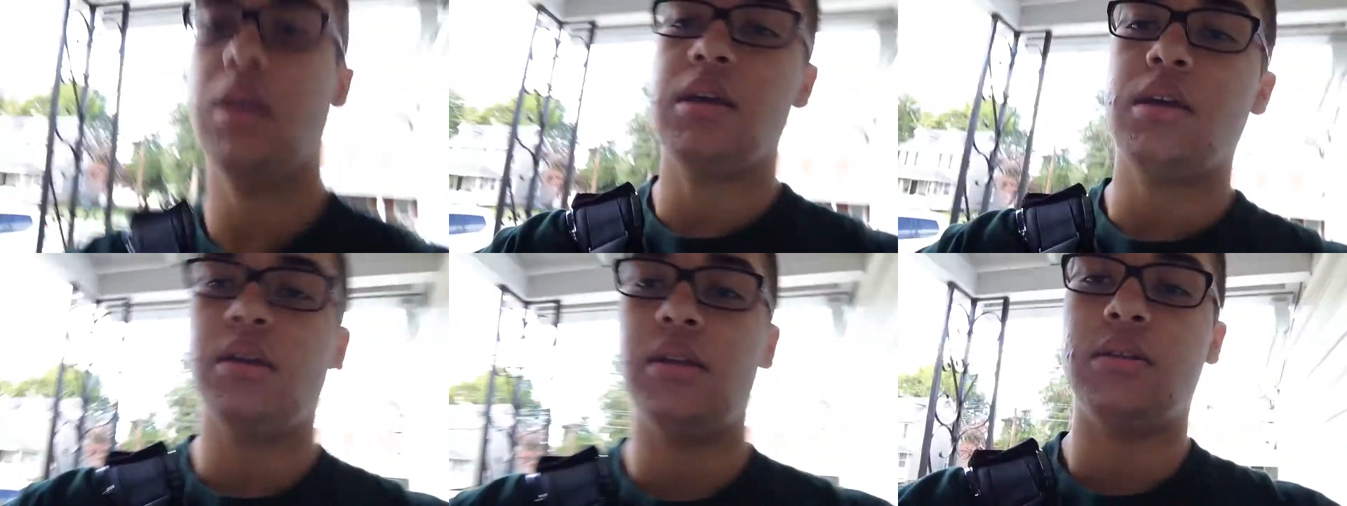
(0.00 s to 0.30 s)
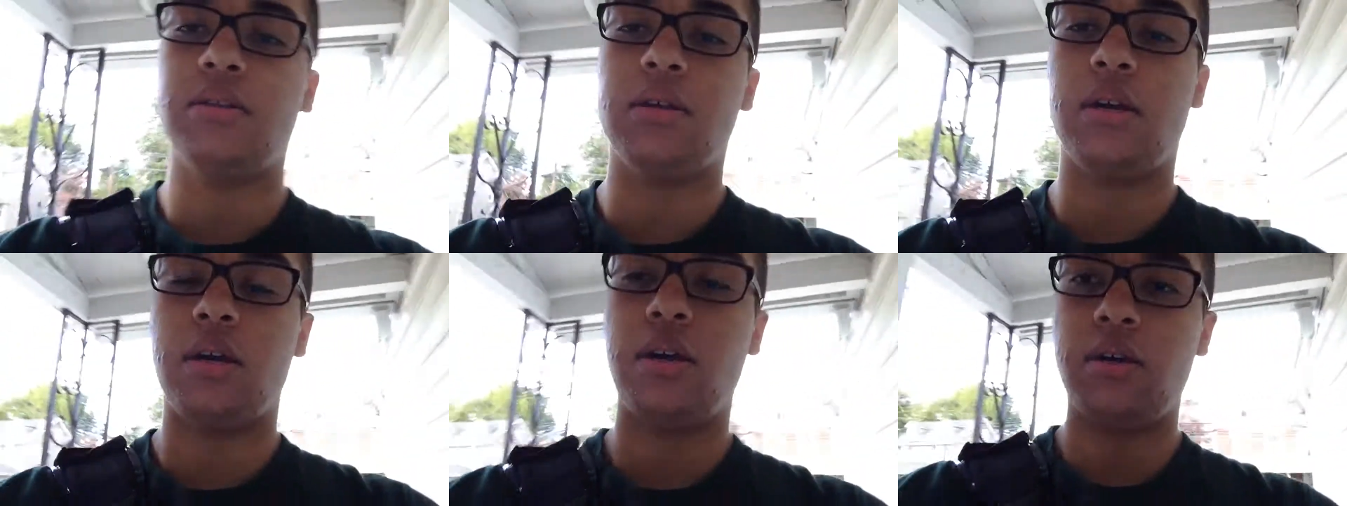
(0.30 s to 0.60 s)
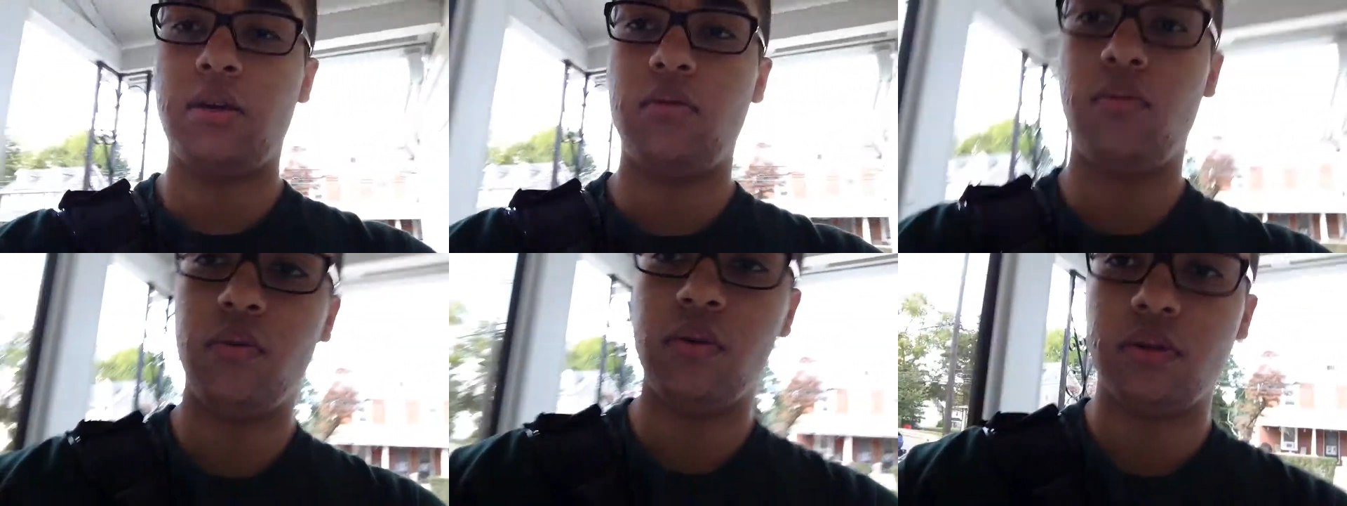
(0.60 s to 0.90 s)
And I
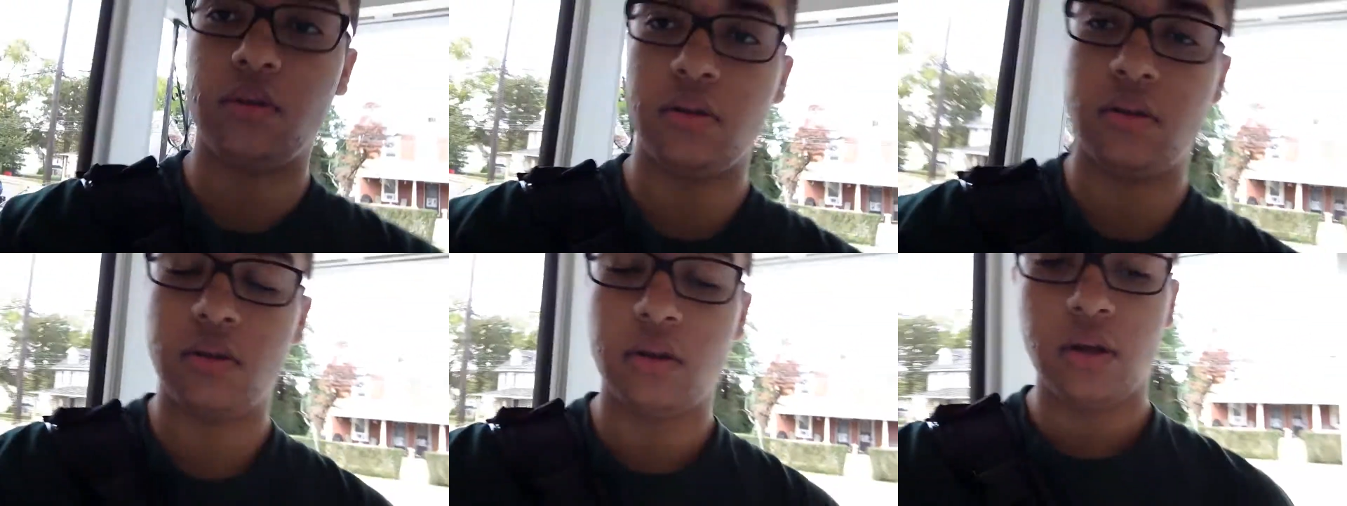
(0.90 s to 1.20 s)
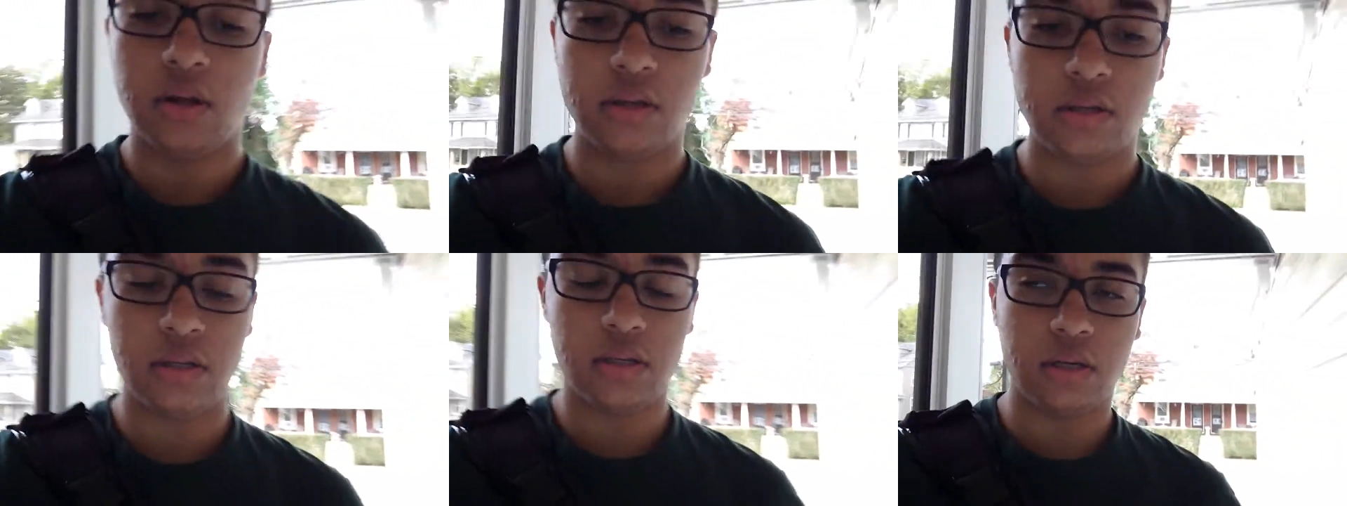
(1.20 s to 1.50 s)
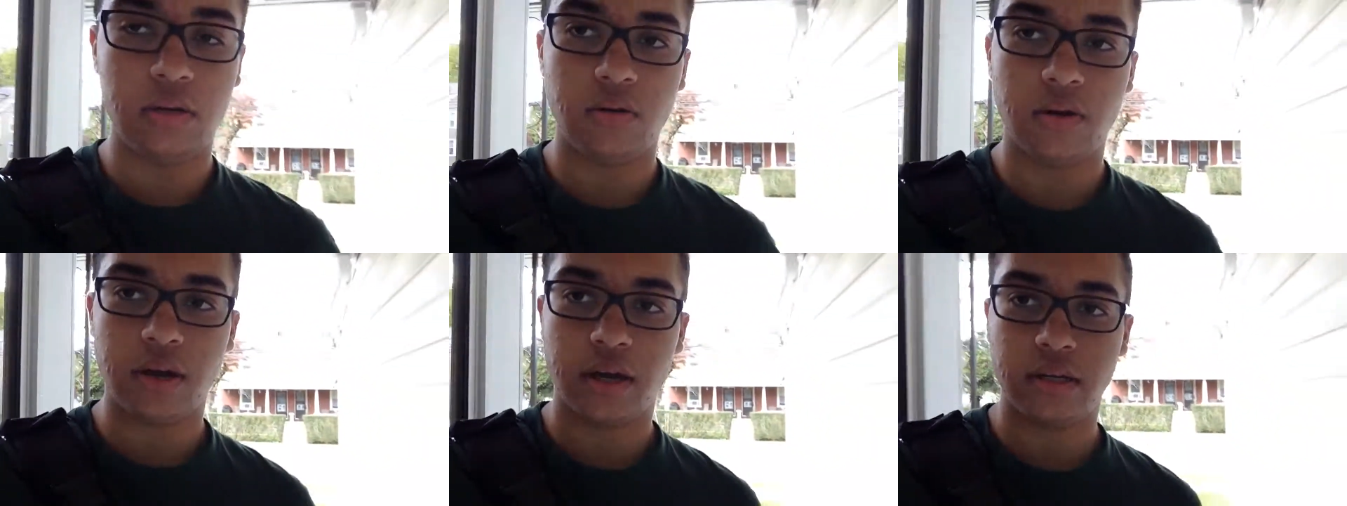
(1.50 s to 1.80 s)
will see
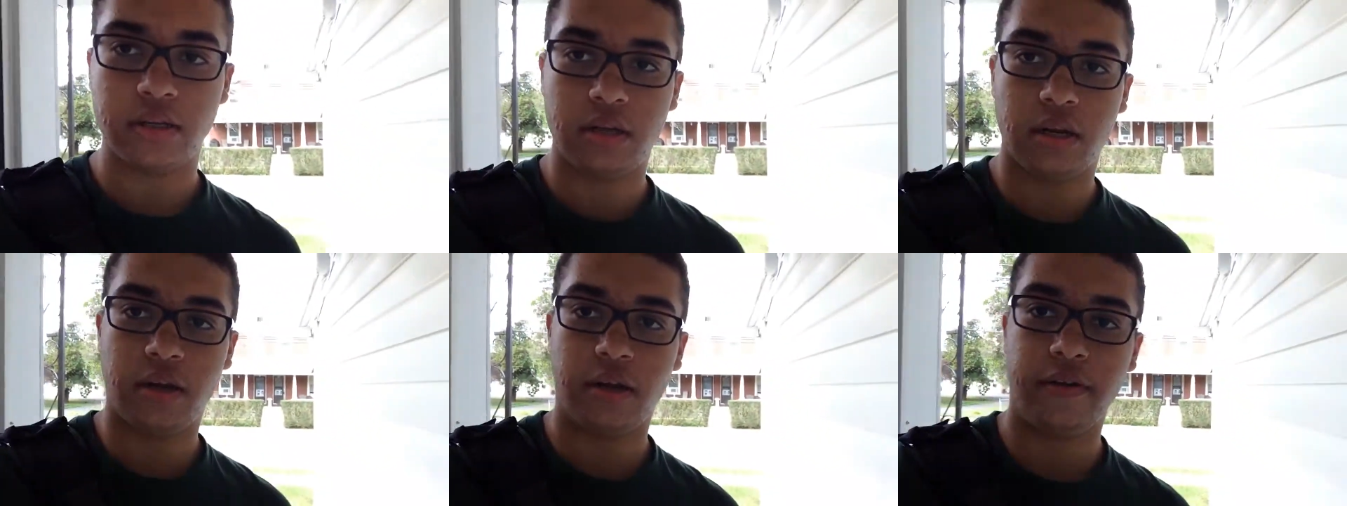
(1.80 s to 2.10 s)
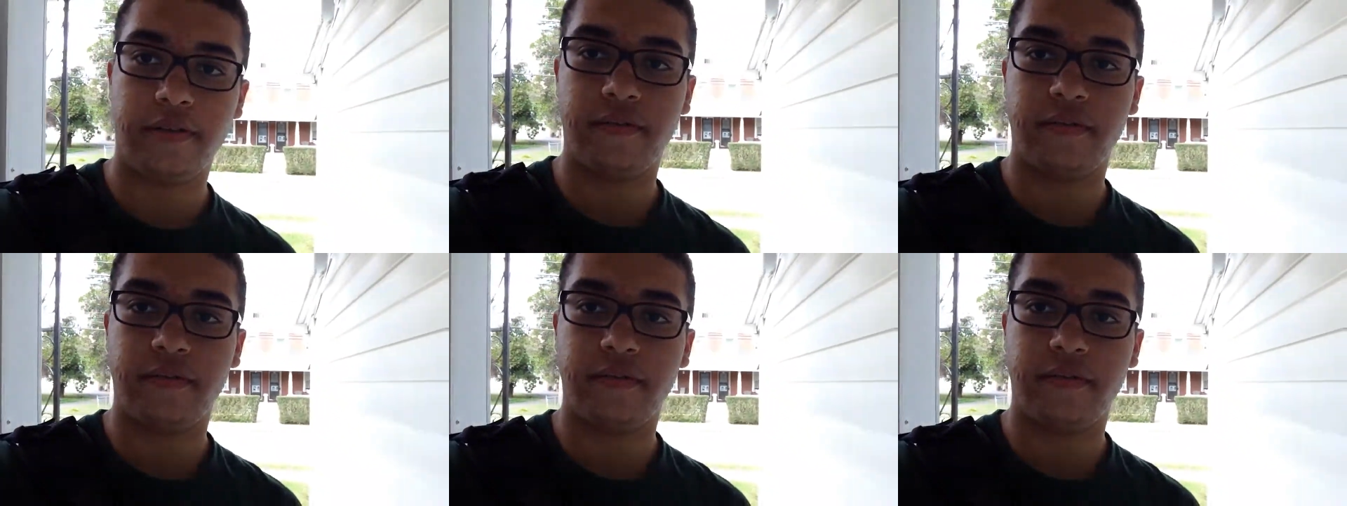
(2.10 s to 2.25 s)
you guys tonight